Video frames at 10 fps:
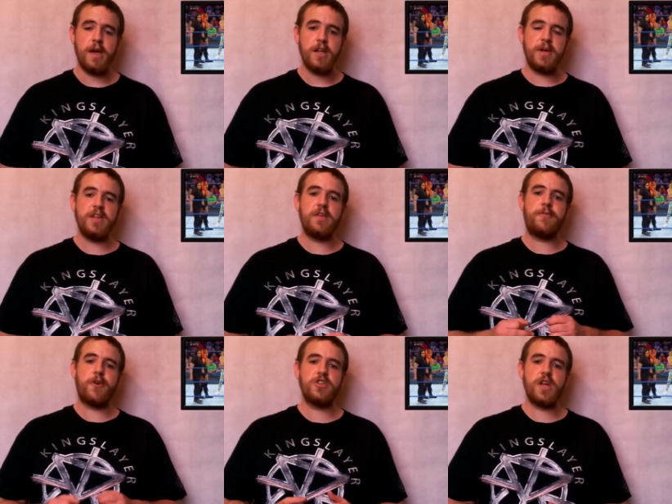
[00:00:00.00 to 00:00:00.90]
to being the
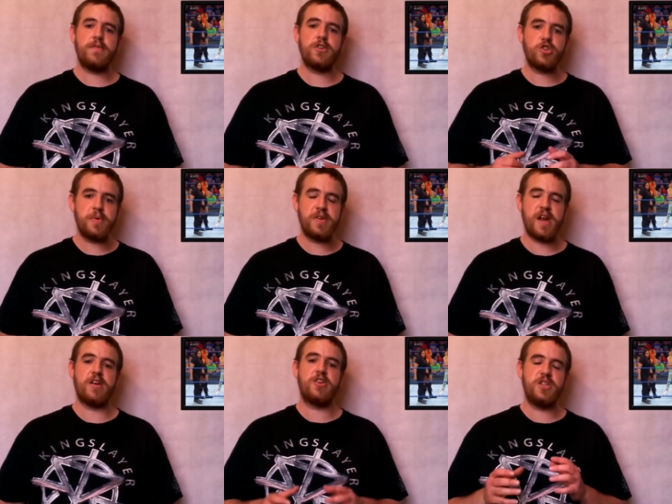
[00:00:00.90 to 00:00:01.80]
first ever
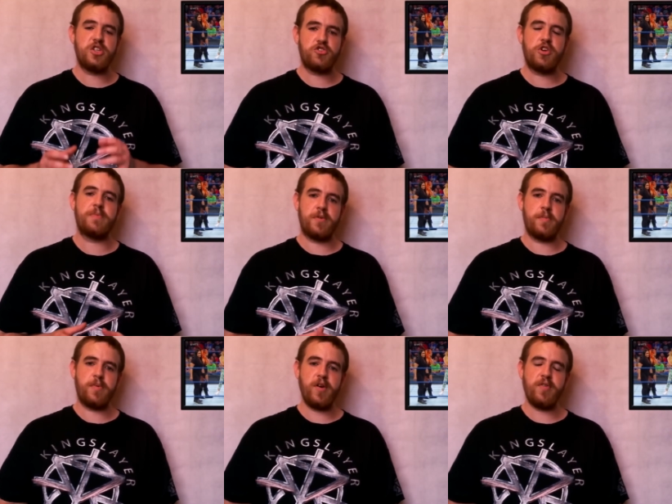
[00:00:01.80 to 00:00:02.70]
superstar to be stripped of the
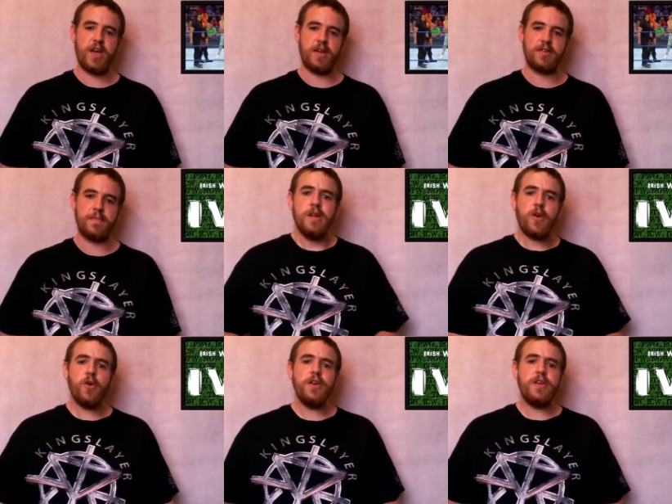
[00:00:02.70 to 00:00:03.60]
briefcase. Not
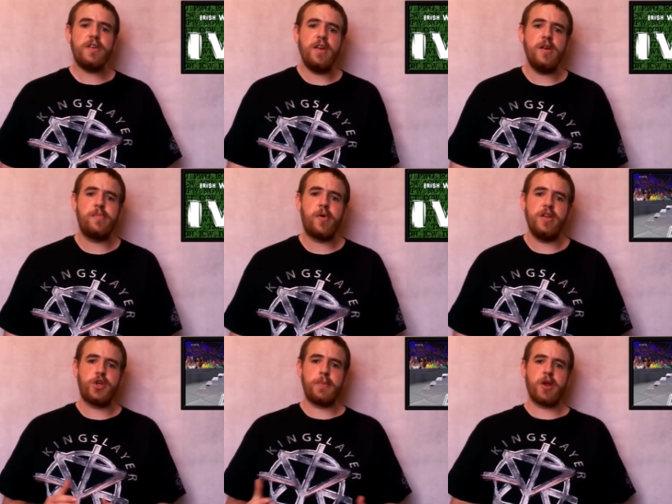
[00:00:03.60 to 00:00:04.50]
only did Daniel Bryan
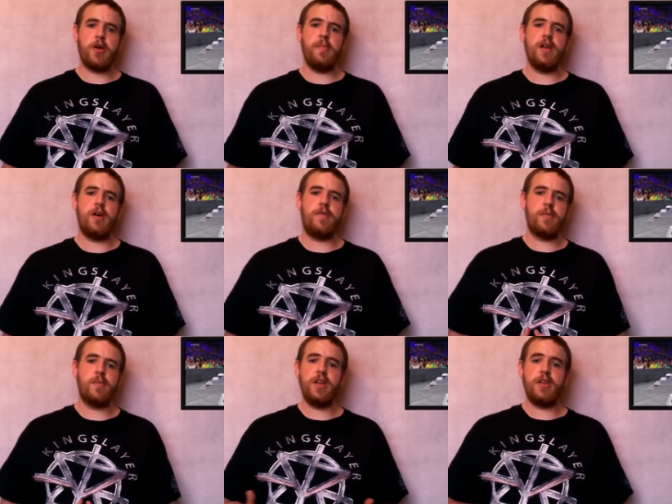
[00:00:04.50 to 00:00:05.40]
strip Carmella of her
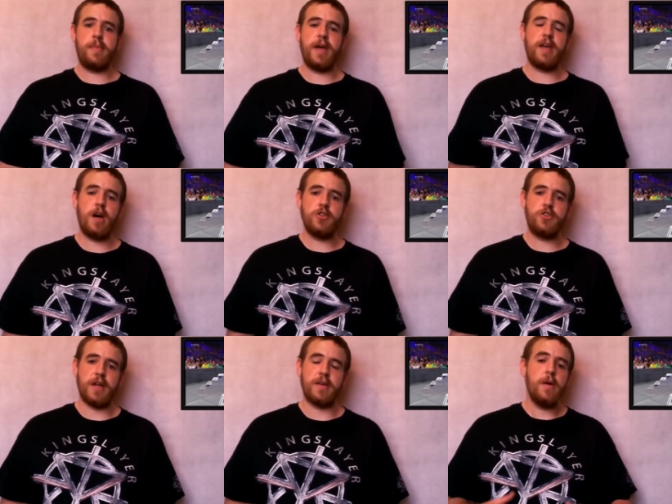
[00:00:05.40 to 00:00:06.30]
Money in the Bank
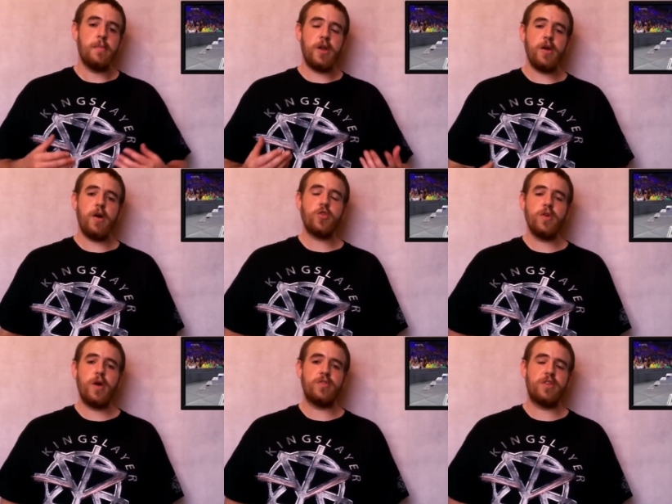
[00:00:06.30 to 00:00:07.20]
contract, but he also
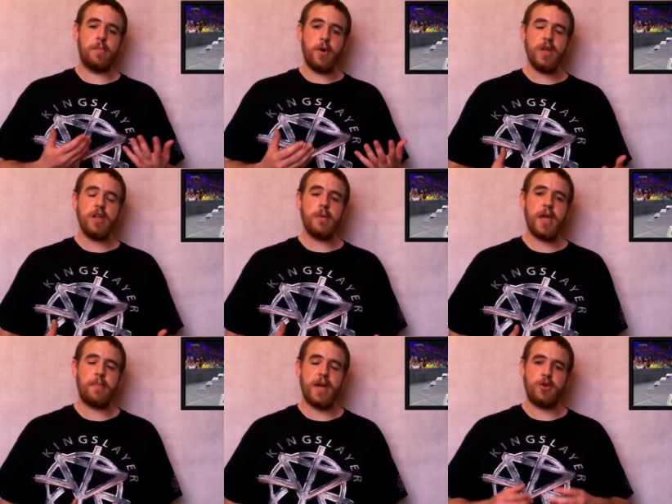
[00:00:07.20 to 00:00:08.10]
announced that the Money in the
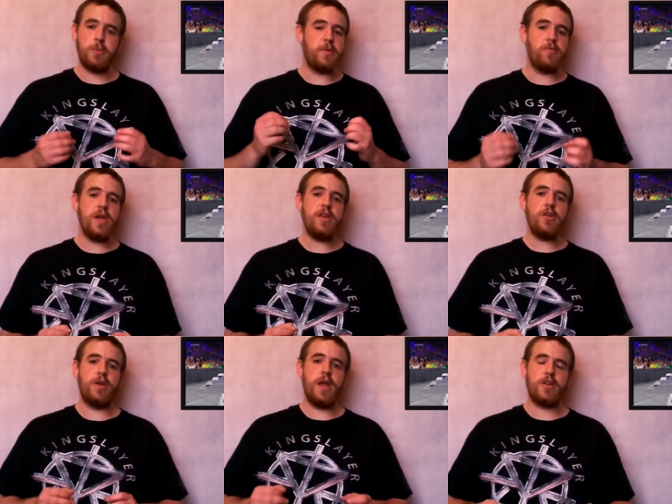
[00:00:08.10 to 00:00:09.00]
Bank match will be
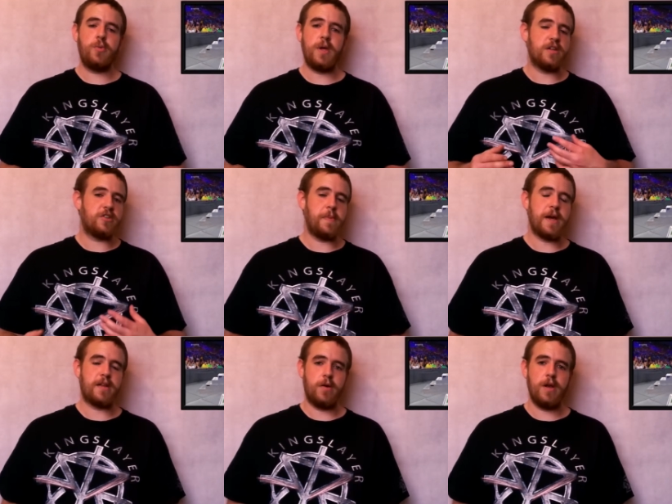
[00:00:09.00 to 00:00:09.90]
redone next week on
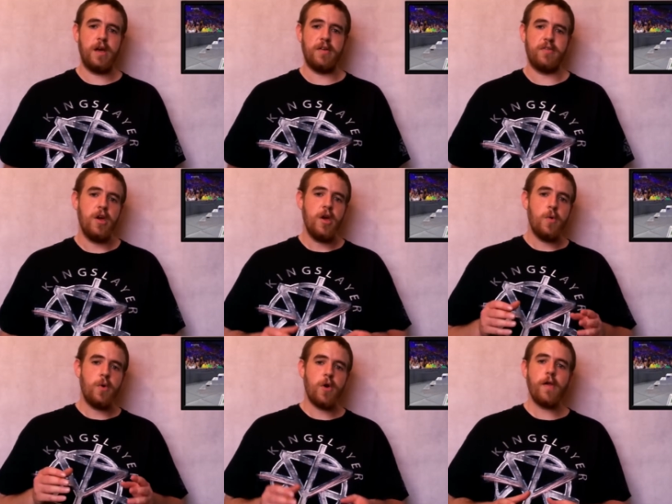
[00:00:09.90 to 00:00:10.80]
SmackDown Live,
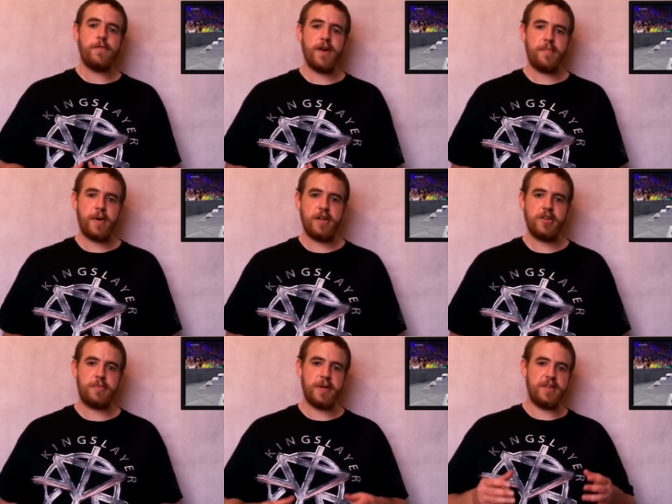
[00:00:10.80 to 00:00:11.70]
with all 5
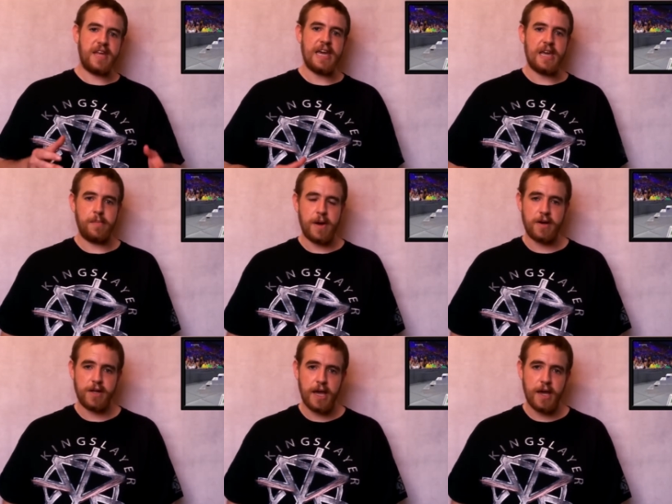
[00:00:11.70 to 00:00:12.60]
participants taking
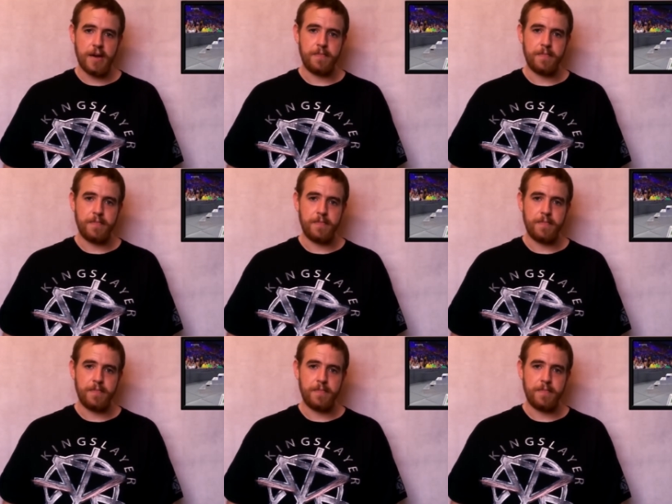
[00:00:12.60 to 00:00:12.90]
part again.